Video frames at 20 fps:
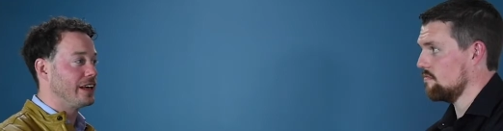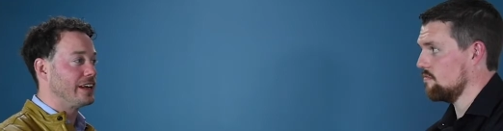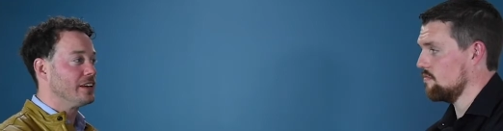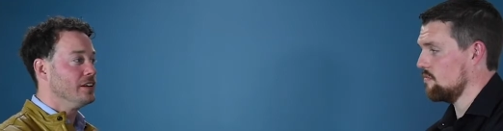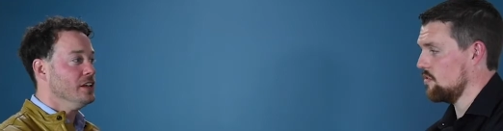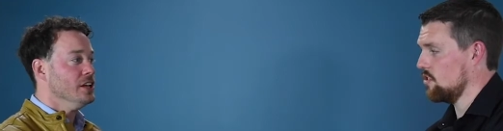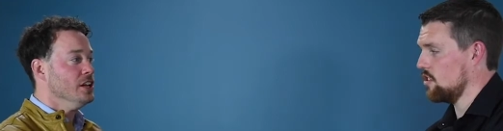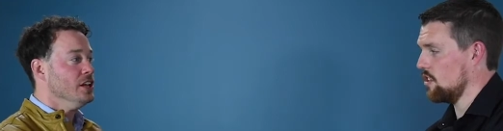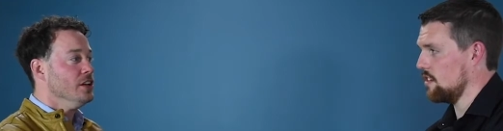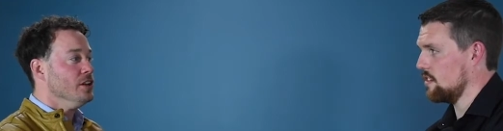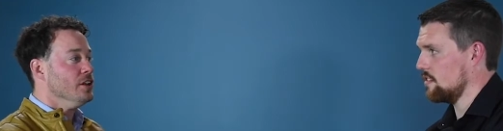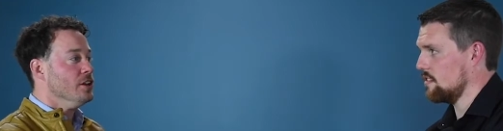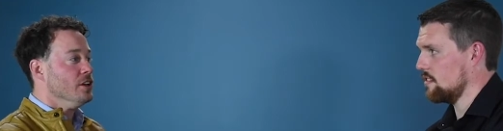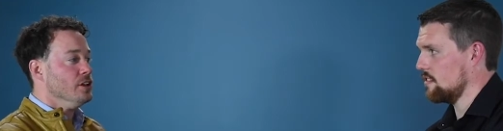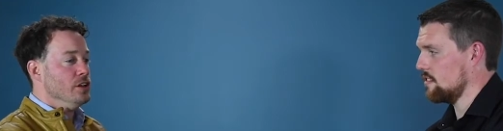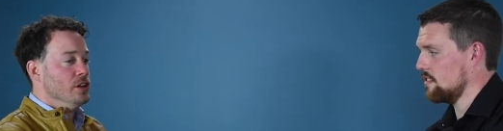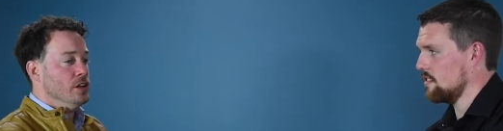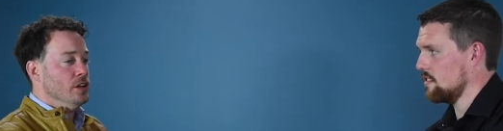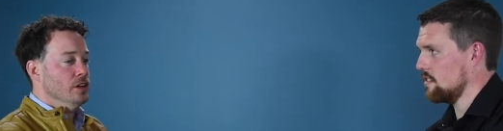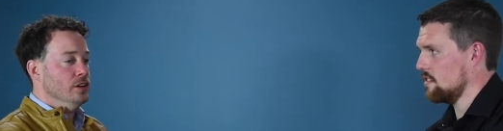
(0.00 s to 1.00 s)
Speaker 1: like sure.
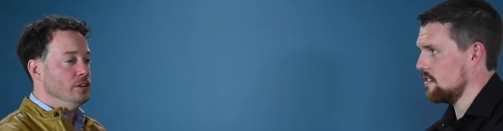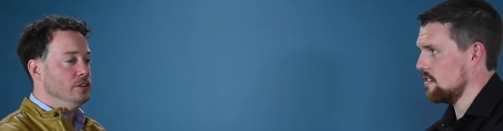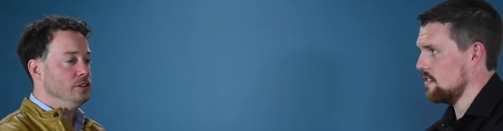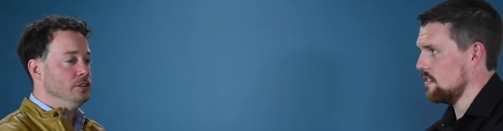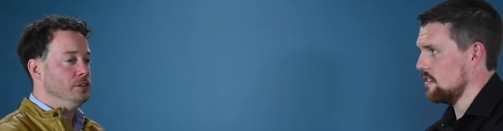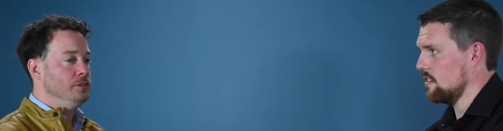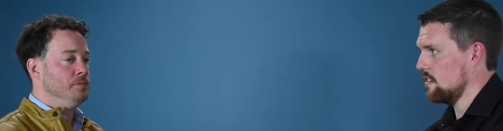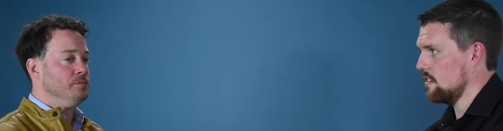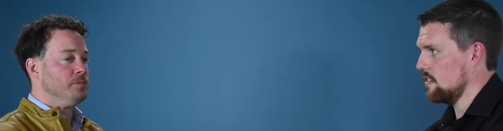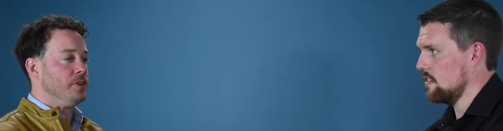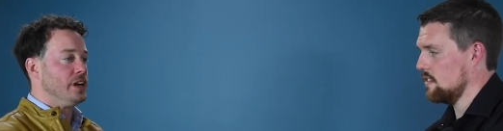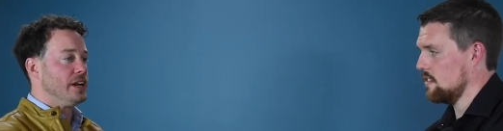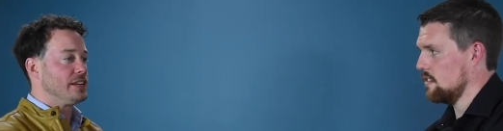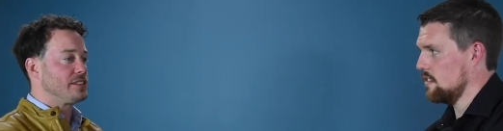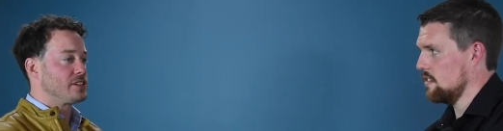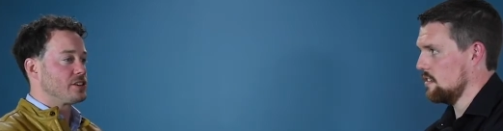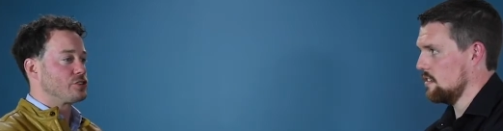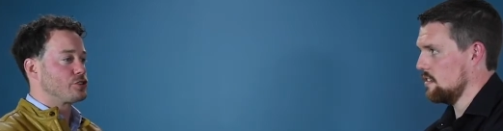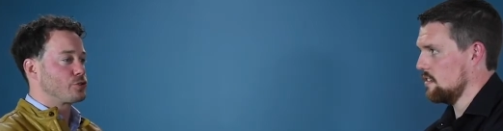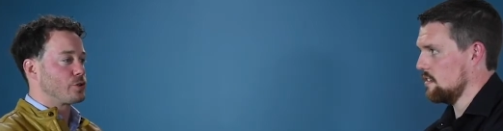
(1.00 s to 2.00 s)

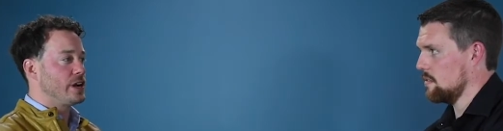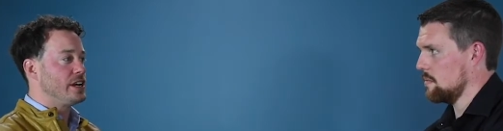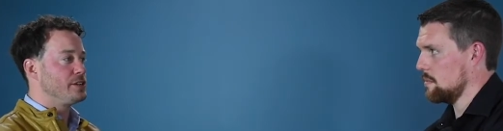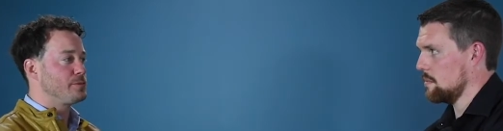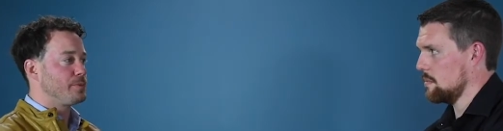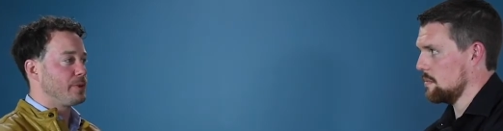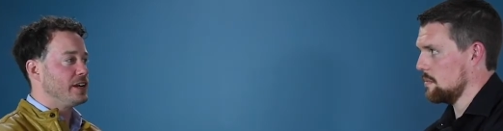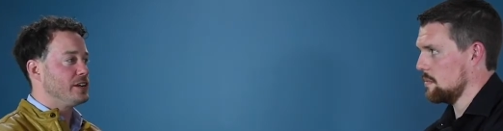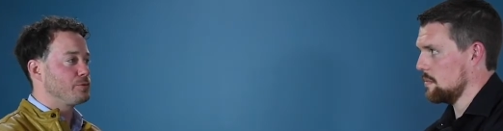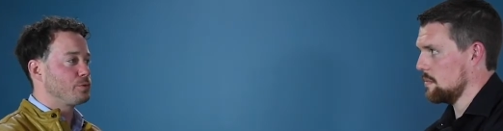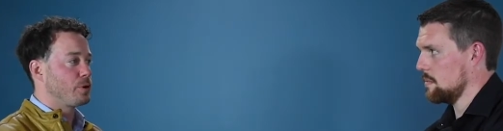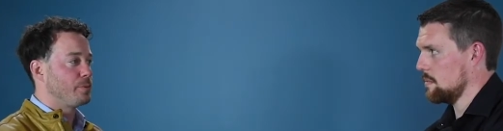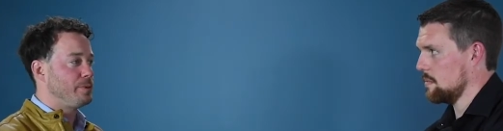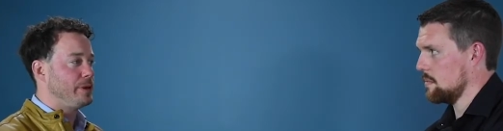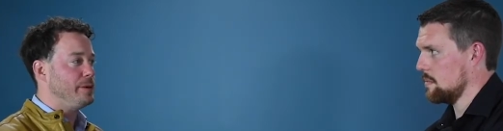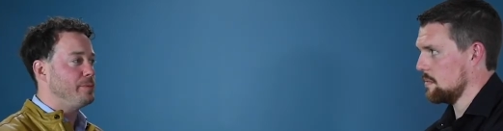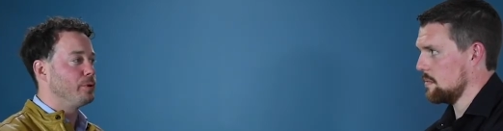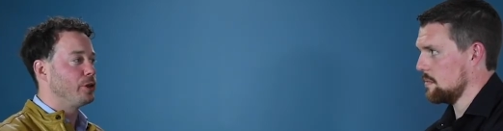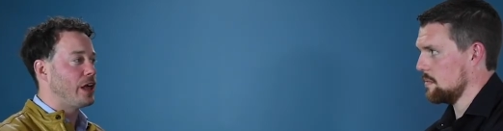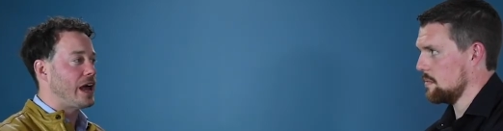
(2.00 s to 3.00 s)
it's a strange place where
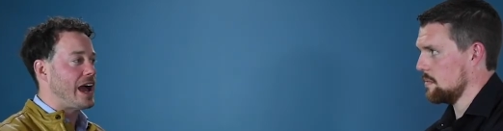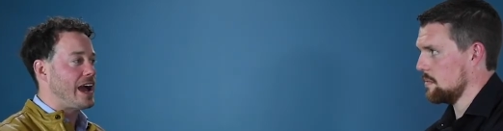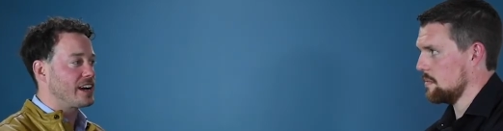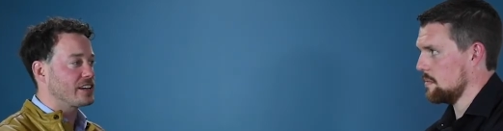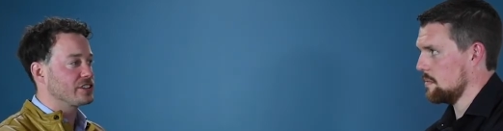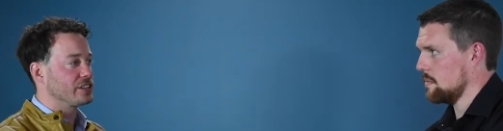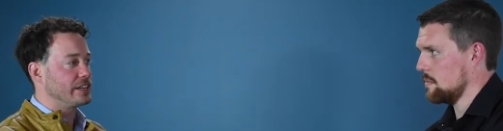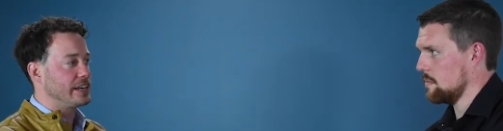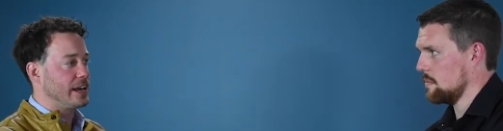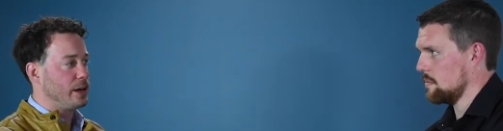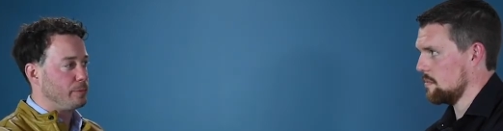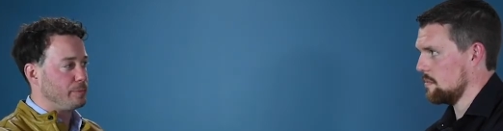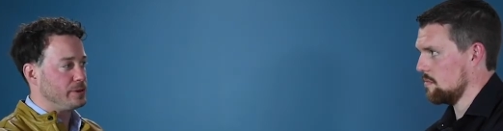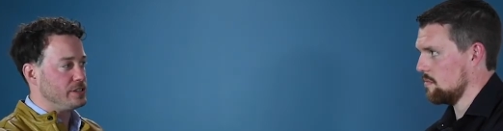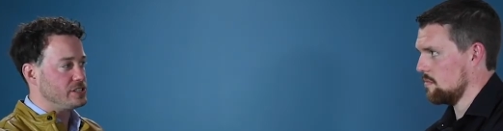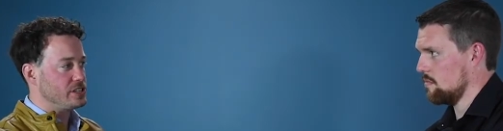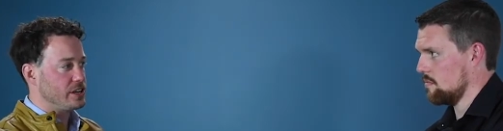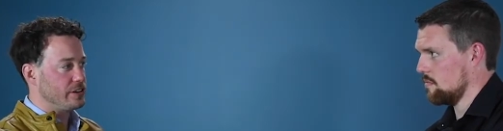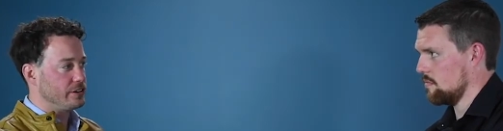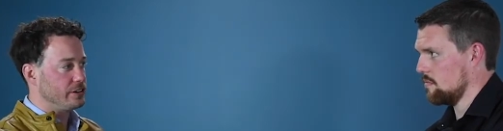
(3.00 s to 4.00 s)
people actually help
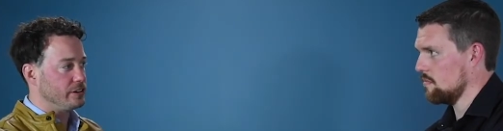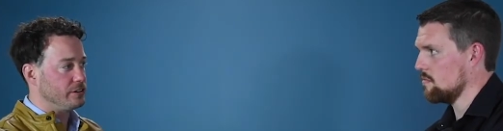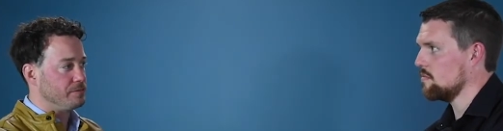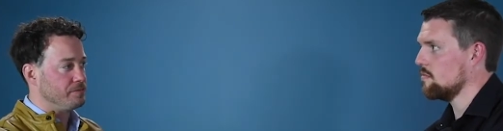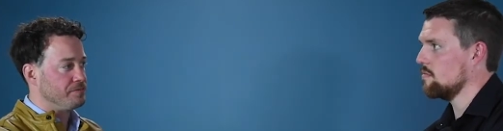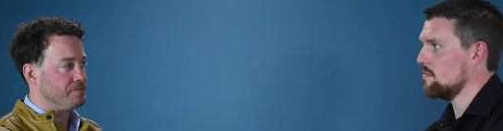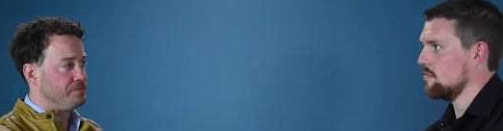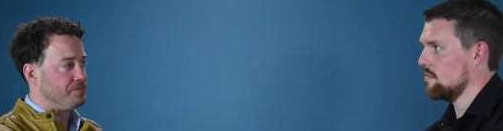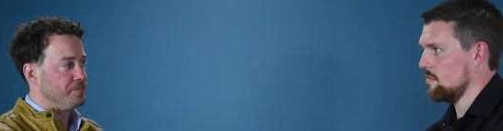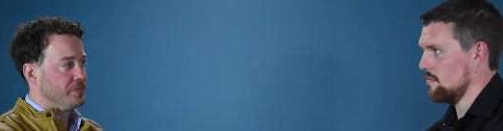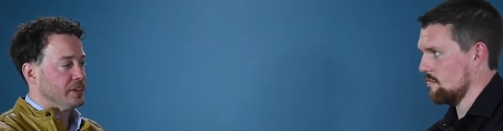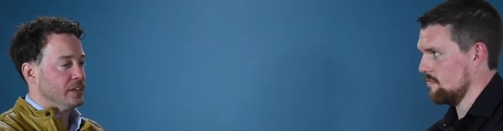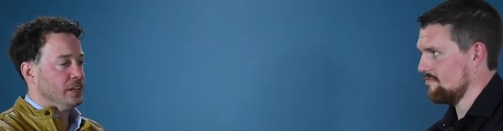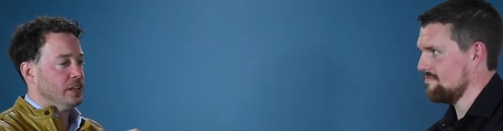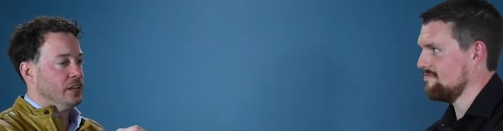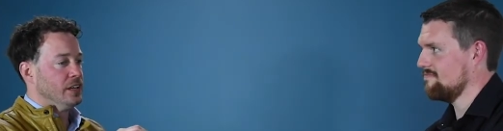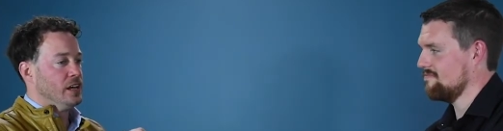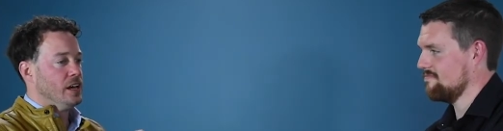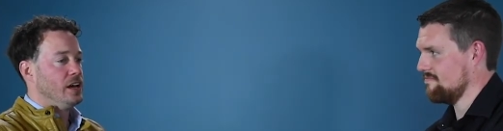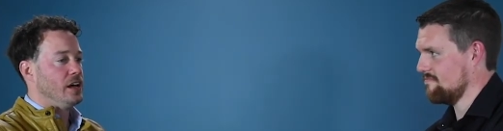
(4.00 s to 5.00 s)
each other
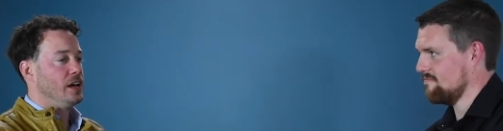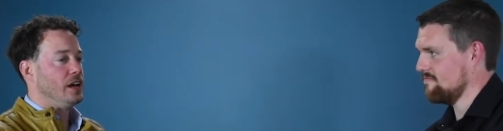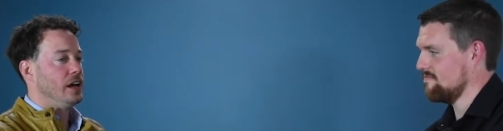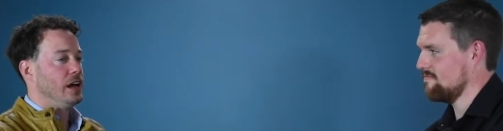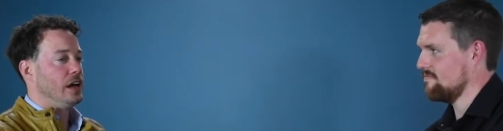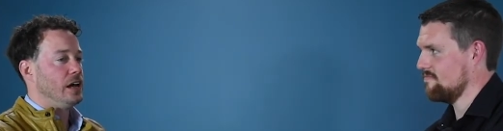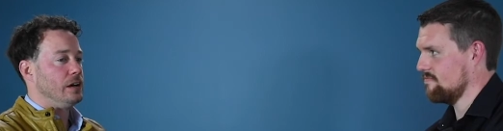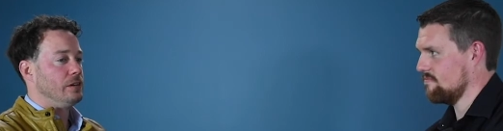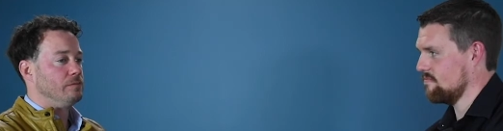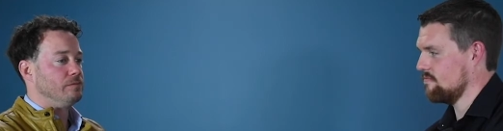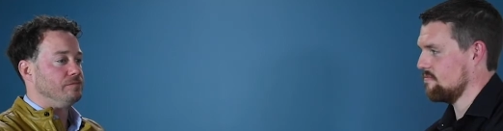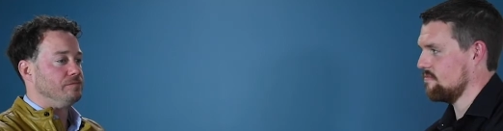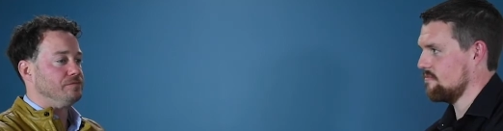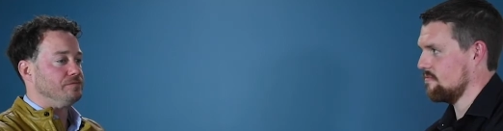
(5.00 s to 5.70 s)
um,